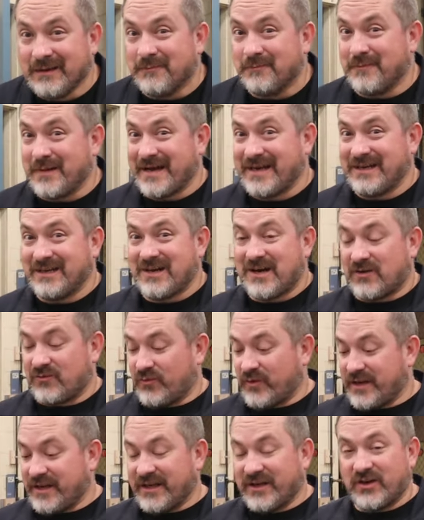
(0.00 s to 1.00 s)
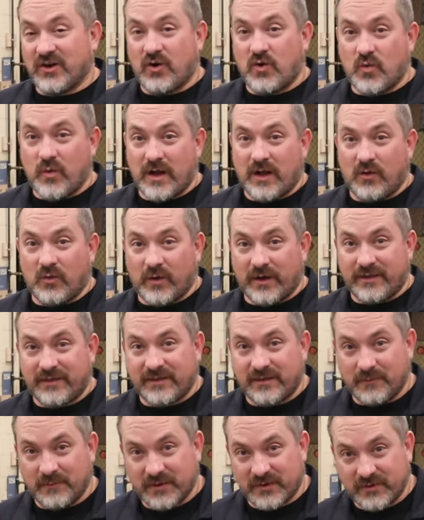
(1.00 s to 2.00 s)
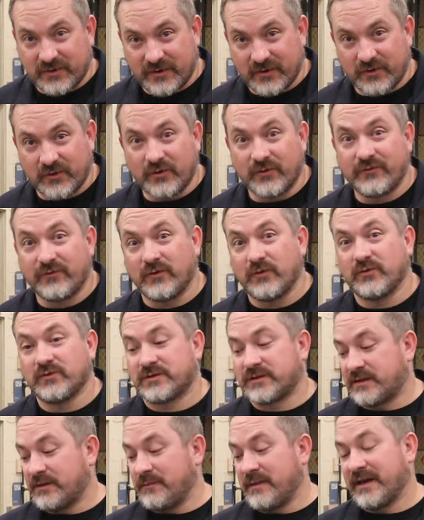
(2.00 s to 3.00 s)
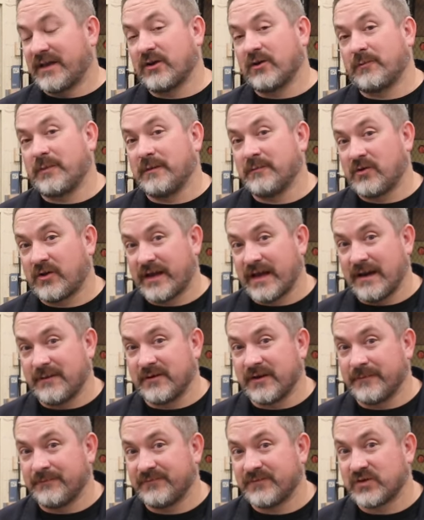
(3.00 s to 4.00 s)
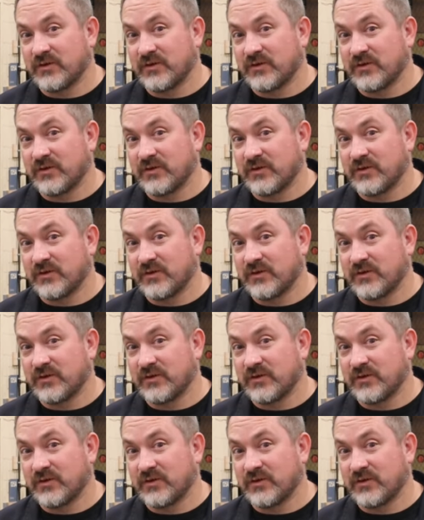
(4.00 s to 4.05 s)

might not really go well with the material you've used to make your pinball cabinet.